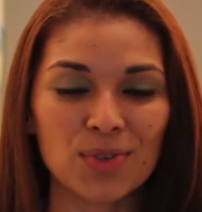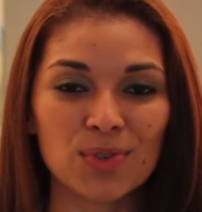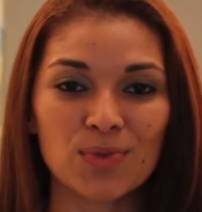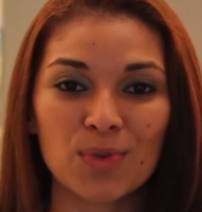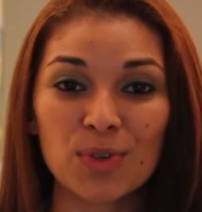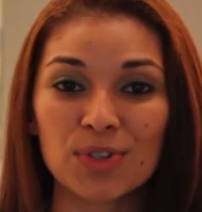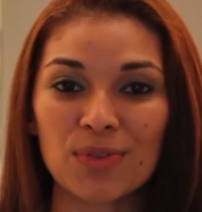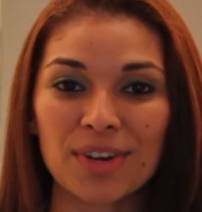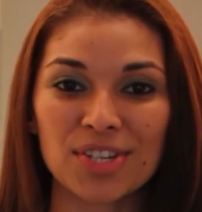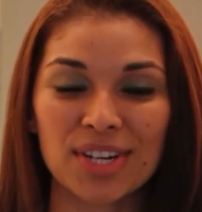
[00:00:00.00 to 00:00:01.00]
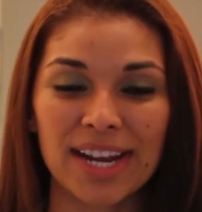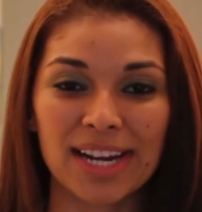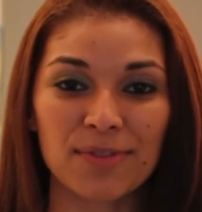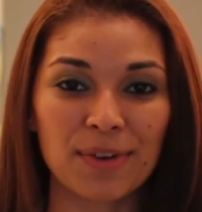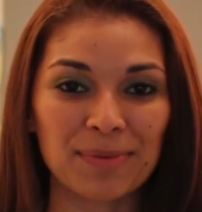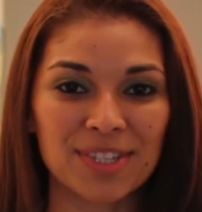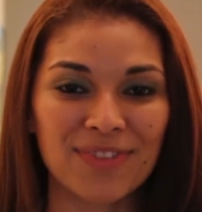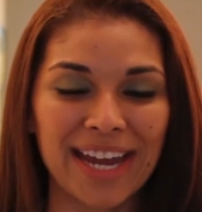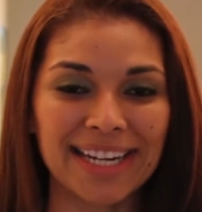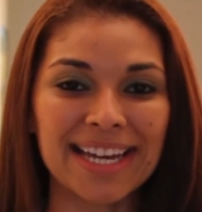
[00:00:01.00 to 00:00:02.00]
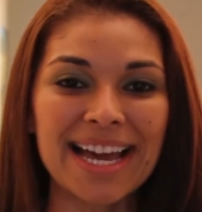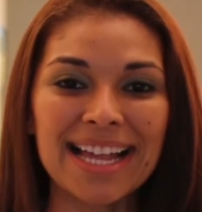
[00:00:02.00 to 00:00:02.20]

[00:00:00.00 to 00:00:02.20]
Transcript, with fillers: whose roots originated from Spain,